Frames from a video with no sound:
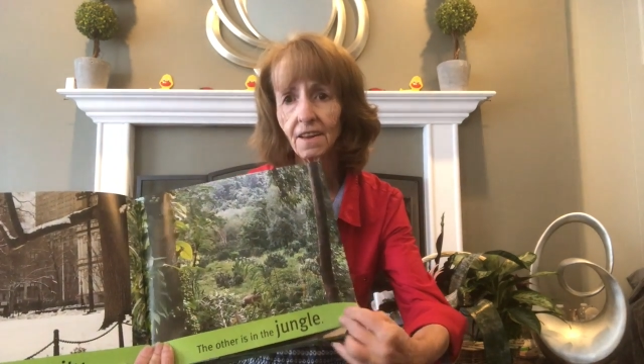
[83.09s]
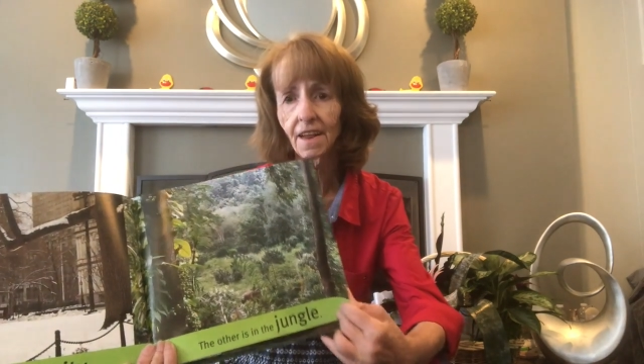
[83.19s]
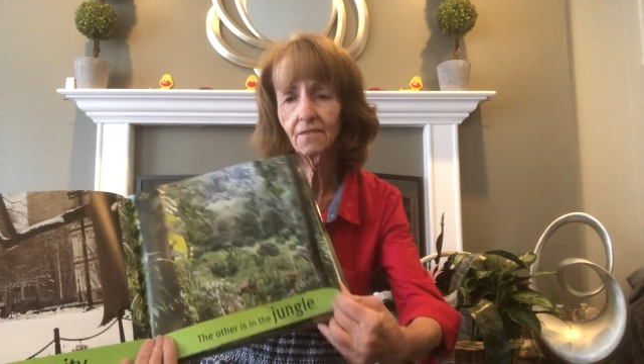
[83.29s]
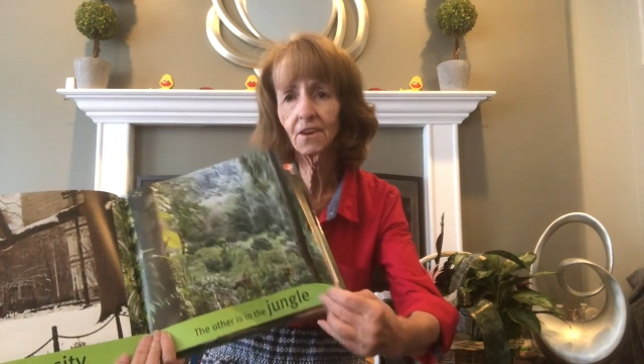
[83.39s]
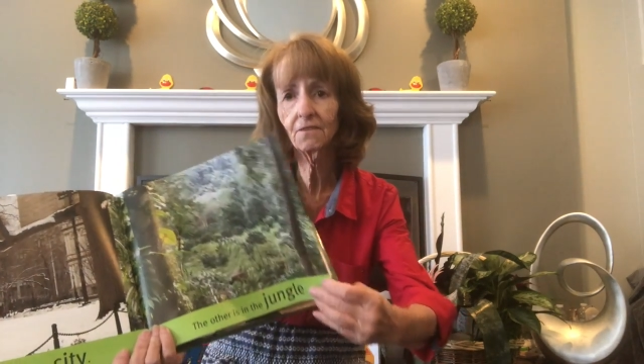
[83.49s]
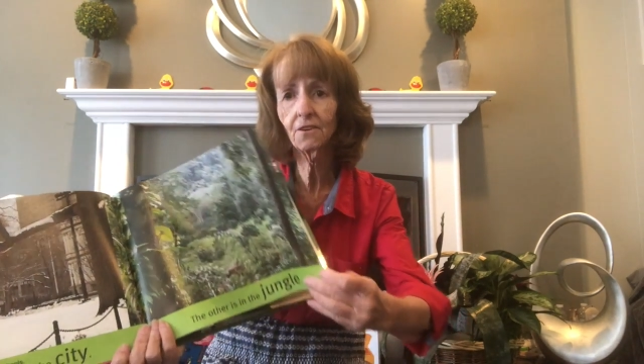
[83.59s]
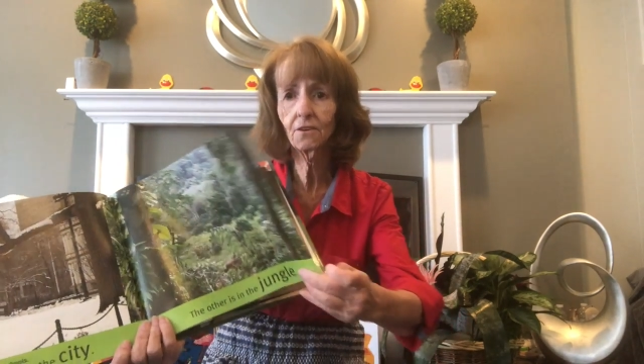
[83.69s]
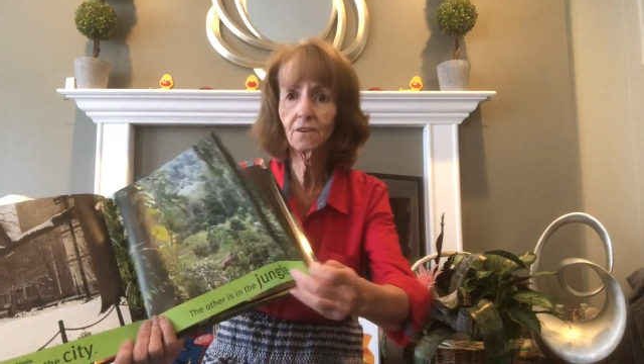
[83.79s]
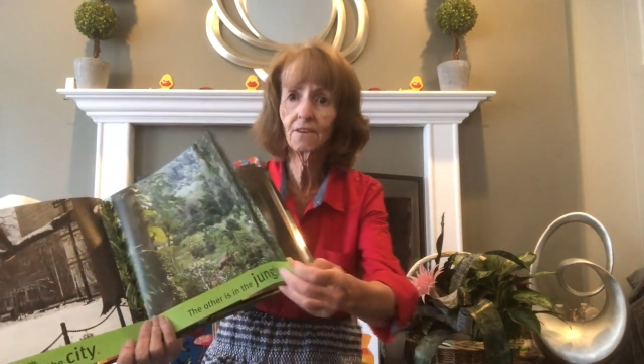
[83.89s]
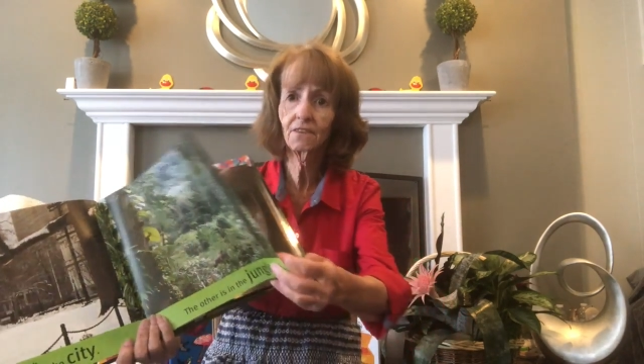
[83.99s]
Have you ever
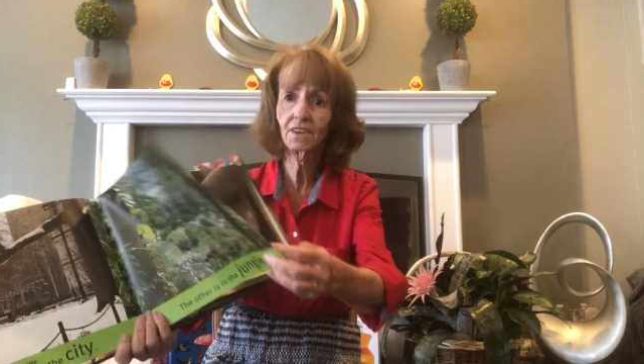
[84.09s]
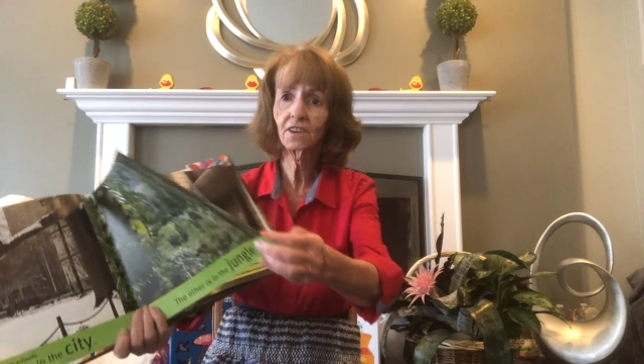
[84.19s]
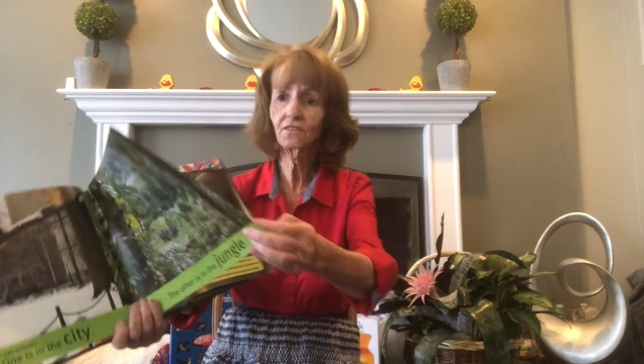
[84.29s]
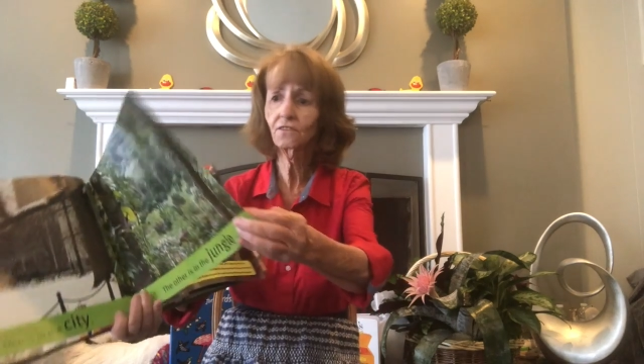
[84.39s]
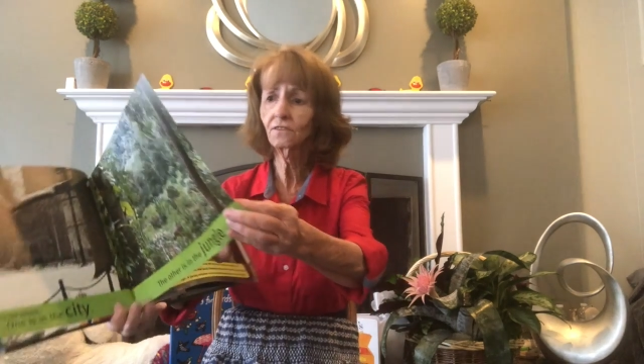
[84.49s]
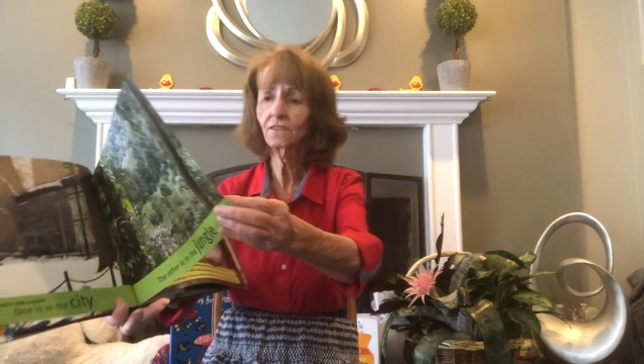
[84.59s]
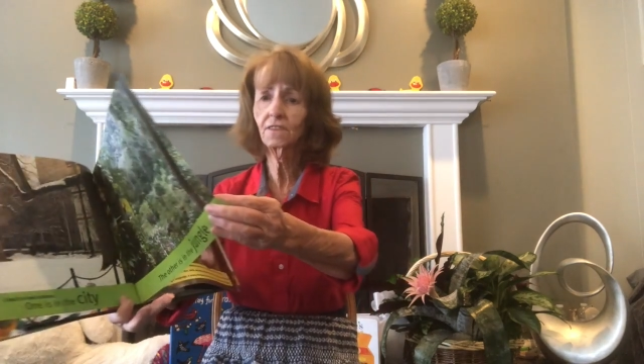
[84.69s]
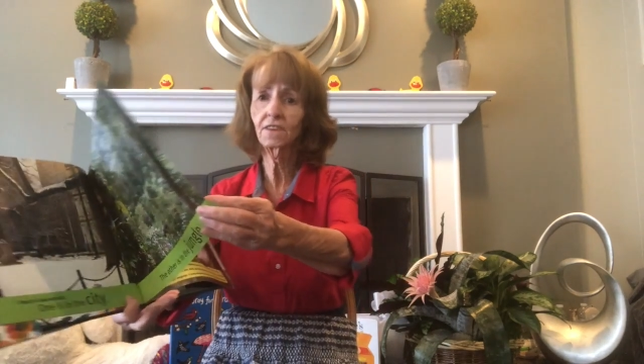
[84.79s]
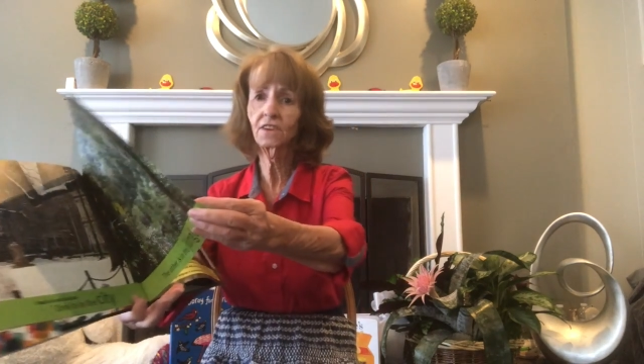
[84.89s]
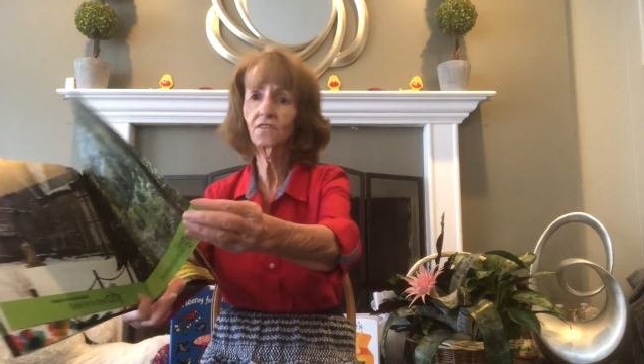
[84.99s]
heard of a teacher
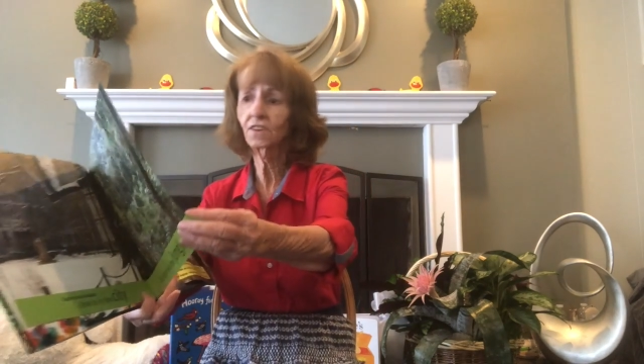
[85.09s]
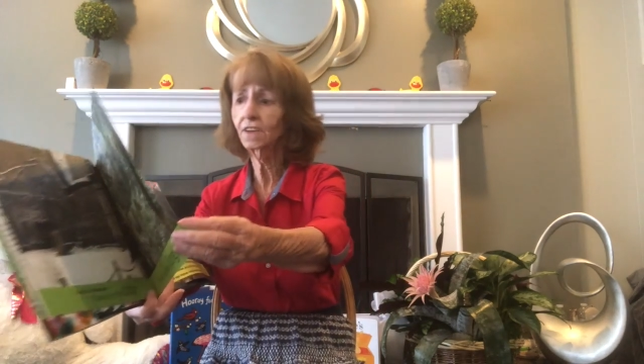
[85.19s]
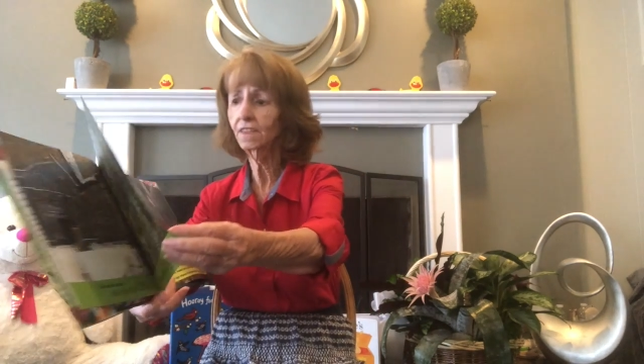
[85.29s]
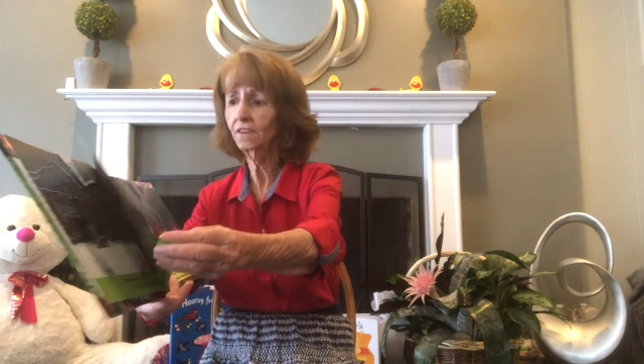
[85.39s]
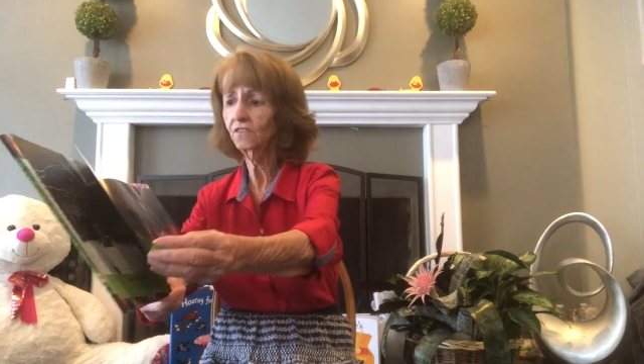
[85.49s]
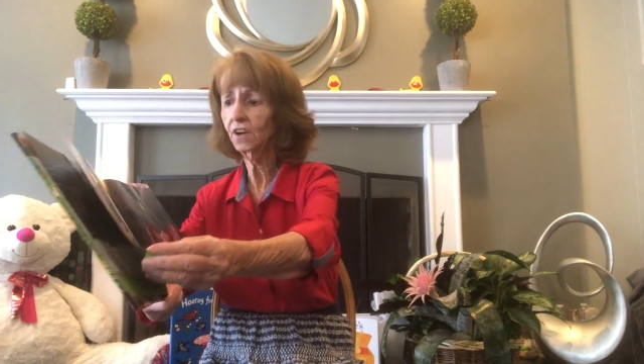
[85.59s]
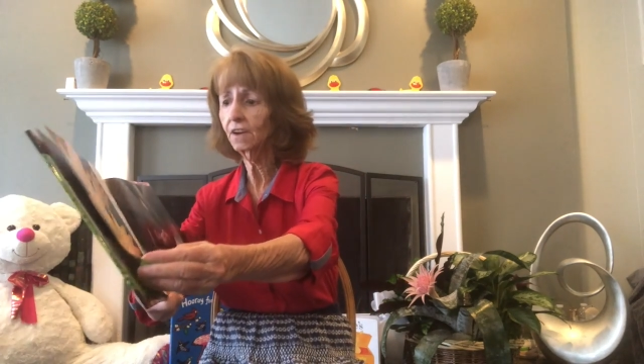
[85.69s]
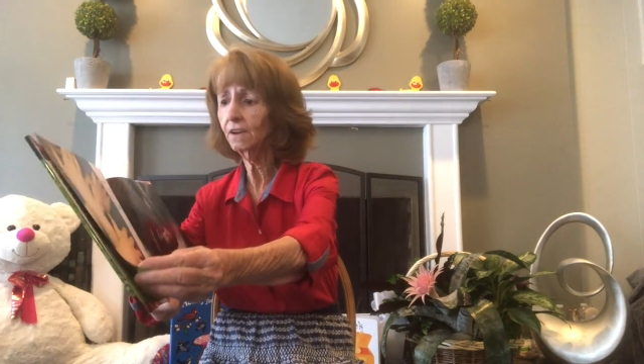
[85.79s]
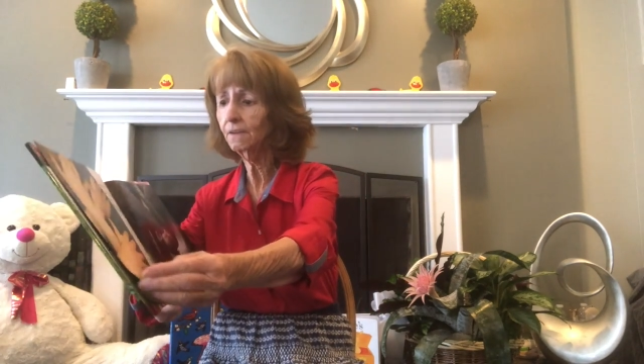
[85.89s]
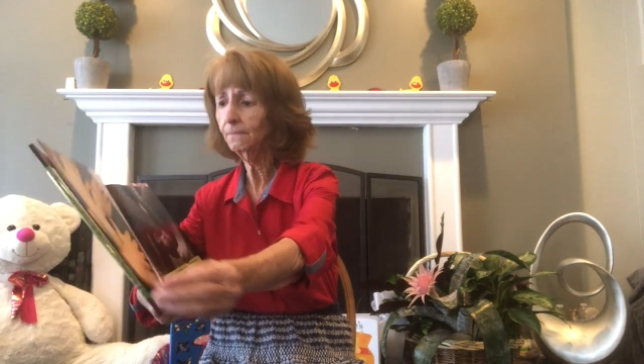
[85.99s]
teaching in the
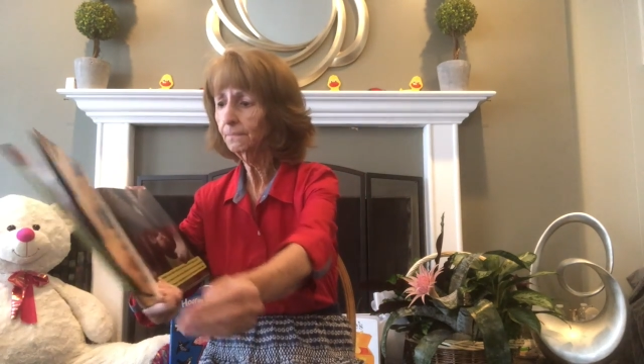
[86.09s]
jungle?